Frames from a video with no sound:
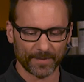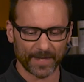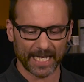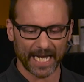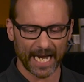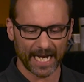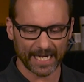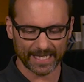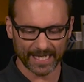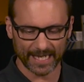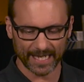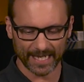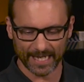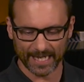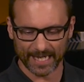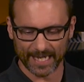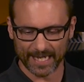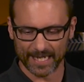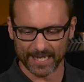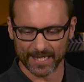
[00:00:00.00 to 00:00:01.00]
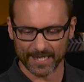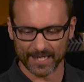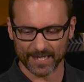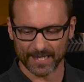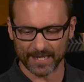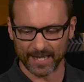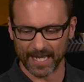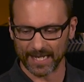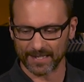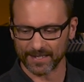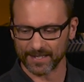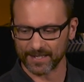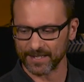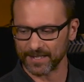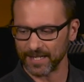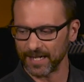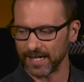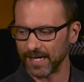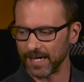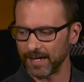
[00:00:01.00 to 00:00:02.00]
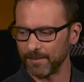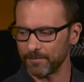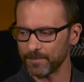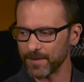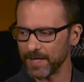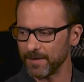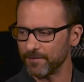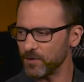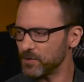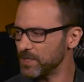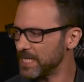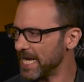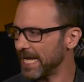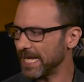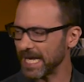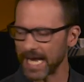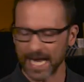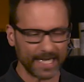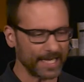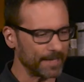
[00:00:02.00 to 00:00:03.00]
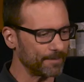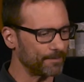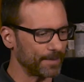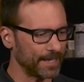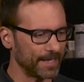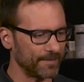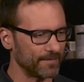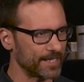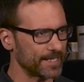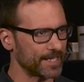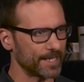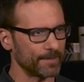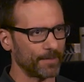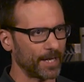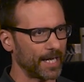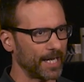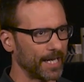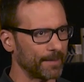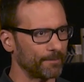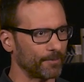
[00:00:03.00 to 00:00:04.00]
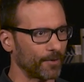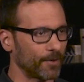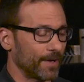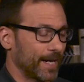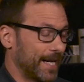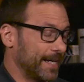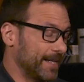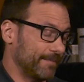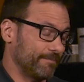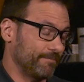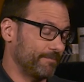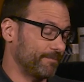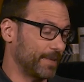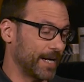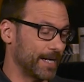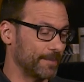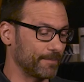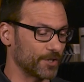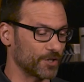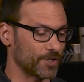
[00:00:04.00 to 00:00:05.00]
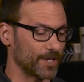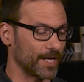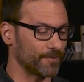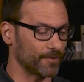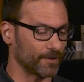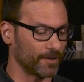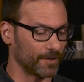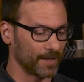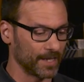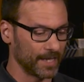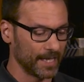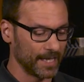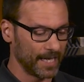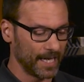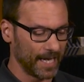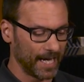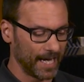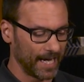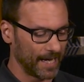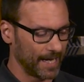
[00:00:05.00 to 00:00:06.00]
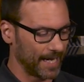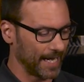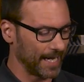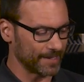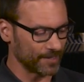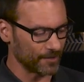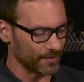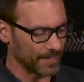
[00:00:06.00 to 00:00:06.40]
The idea is that if you take any PVC pipe or any pipe in general and